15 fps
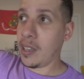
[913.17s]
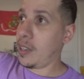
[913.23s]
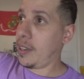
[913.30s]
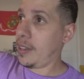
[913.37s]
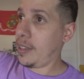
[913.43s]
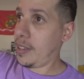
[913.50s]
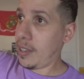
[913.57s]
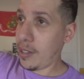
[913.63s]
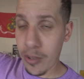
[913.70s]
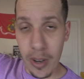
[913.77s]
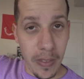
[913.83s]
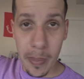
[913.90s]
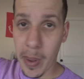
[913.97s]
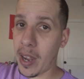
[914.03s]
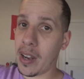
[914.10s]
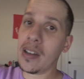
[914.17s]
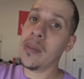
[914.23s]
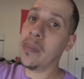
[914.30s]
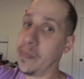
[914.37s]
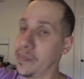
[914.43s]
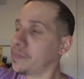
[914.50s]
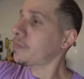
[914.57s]
and then drive it back
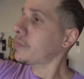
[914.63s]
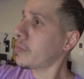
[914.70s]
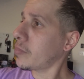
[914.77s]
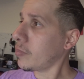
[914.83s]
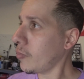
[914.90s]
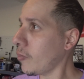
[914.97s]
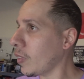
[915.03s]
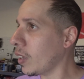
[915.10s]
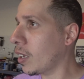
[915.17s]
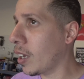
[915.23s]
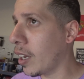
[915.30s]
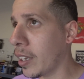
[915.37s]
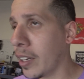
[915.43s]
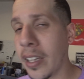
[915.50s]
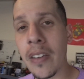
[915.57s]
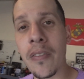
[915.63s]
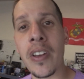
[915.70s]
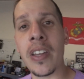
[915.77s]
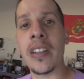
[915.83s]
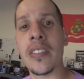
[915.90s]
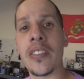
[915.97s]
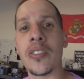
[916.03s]
up. And the
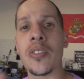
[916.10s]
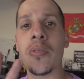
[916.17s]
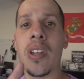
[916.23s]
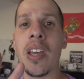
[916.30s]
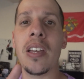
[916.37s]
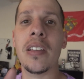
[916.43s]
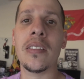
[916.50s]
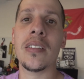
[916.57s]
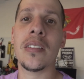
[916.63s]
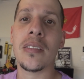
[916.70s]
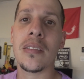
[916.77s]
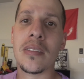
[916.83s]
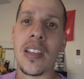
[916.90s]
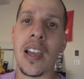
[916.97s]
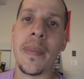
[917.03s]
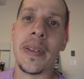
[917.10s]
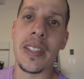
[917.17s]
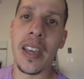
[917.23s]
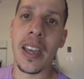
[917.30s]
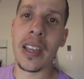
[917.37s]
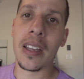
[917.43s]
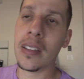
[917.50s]
event is 2 days. Time
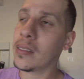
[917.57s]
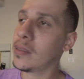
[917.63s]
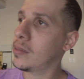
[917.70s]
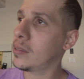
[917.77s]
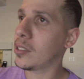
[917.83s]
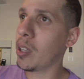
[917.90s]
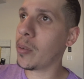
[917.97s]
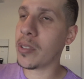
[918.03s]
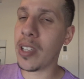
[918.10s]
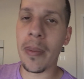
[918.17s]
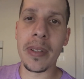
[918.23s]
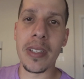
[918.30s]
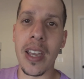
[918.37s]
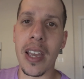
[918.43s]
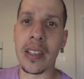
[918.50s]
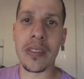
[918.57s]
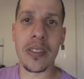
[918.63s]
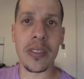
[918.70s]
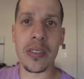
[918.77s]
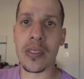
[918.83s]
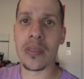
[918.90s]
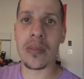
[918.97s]
attack, global time attack.
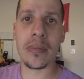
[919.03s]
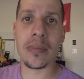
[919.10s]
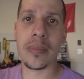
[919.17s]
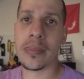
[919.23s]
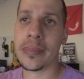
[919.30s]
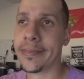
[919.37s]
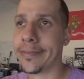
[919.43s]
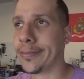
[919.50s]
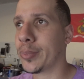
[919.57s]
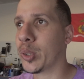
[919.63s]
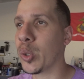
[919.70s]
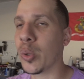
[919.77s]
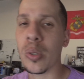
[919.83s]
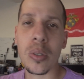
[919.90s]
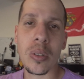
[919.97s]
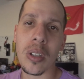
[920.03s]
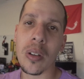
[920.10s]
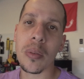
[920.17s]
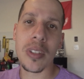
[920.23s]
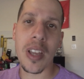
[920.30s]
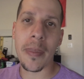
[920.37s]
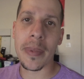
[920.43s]
Just Google global
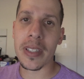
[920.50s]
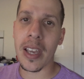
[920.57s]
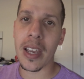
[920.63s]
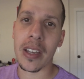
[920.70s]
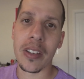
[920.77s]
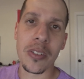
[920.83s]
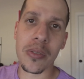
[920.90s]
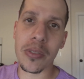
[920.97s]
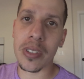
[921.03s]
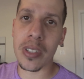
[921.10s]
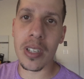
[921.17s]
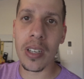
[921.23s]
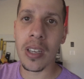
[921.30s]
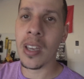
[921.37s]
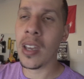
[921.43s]
time attack and you'll see